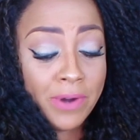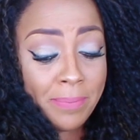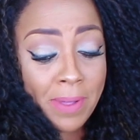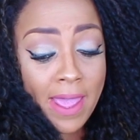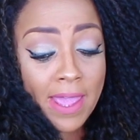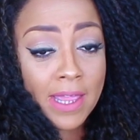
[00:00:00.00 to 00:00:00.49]

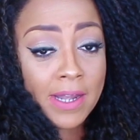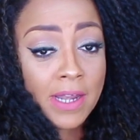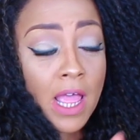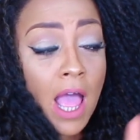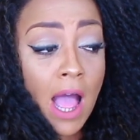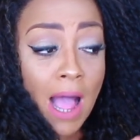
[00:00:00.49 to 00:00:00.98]
we're paying,
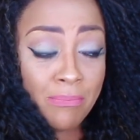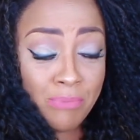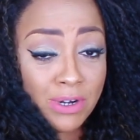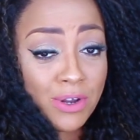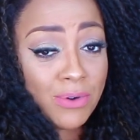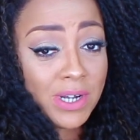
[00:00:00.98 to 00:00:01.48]

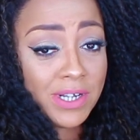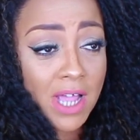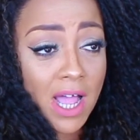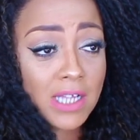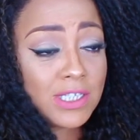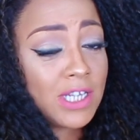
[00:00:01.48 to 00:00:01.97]
we're doing
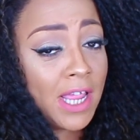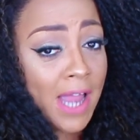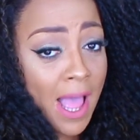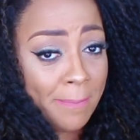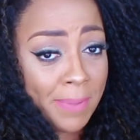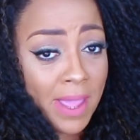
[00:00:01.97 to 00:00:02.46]
Dutch,
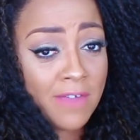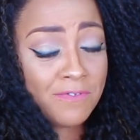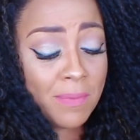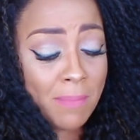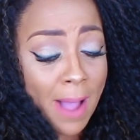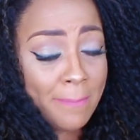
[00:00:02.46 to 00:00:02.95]
and I'm paying
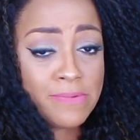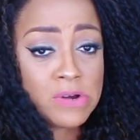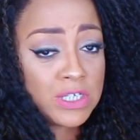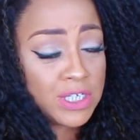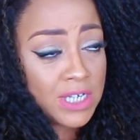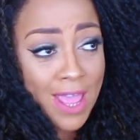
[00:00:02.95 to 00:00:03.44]
for my
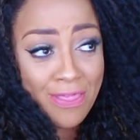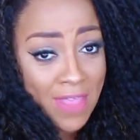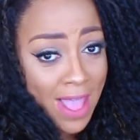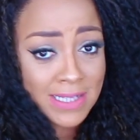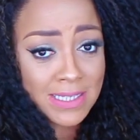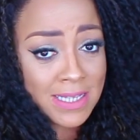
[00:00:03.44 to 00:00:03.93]
portion, and
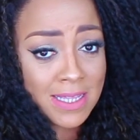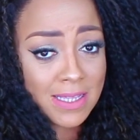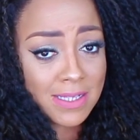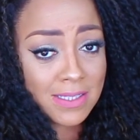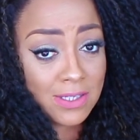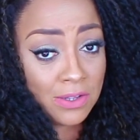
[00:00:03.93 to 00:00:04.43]
that's
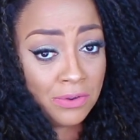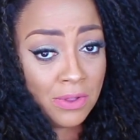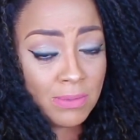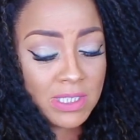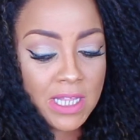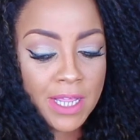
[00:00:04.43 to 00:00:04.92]
it. You know
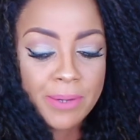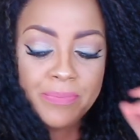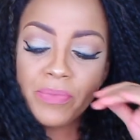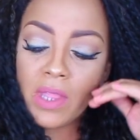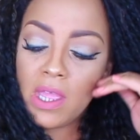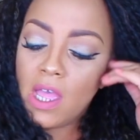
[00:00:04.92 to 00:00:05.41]
what I'm
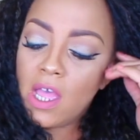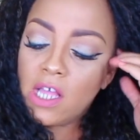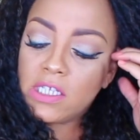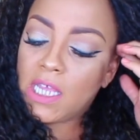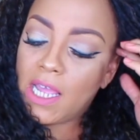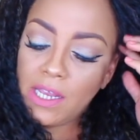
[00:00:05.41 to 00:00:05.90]
saying?
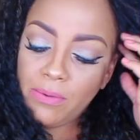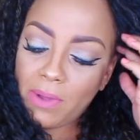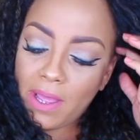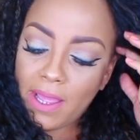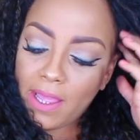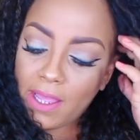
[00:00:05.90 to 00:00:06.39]
So
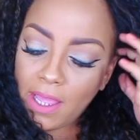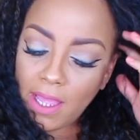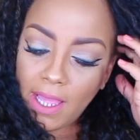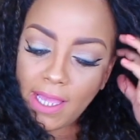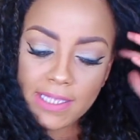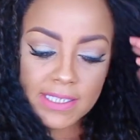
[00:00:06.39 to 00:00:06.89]
anyway,
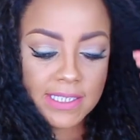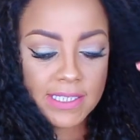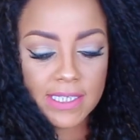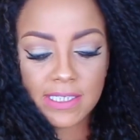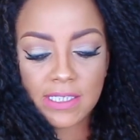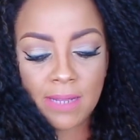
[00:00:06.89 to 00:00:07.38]
he just
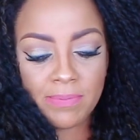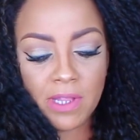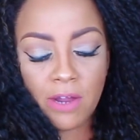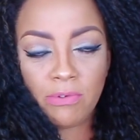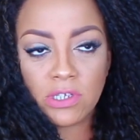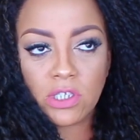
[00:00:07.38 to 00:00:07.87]
sits up
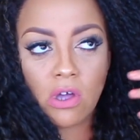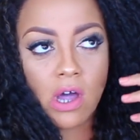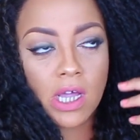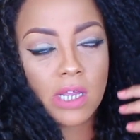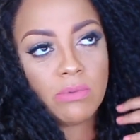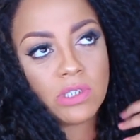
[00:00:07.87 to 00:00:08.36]
there, we're
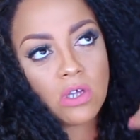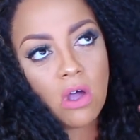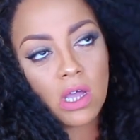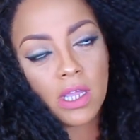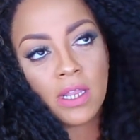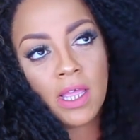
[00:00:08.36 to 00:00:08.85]
talking, we're
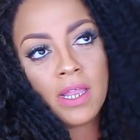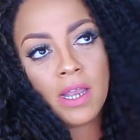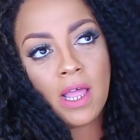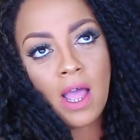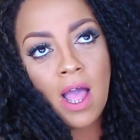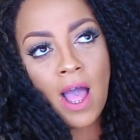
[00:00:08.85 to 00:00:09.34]
talking,
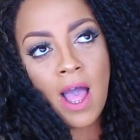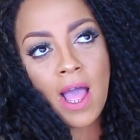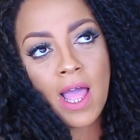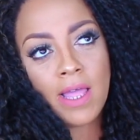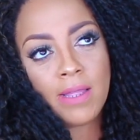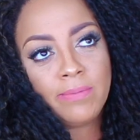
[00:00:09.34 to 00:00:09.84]
and
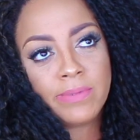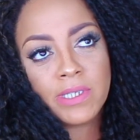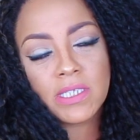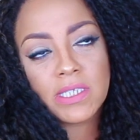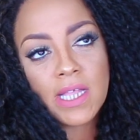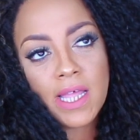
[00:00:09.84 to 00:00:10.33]
I'm
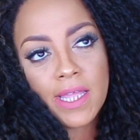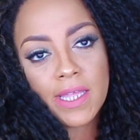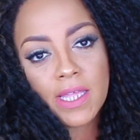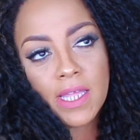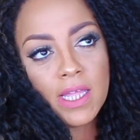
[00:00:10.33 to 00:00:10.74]
just like,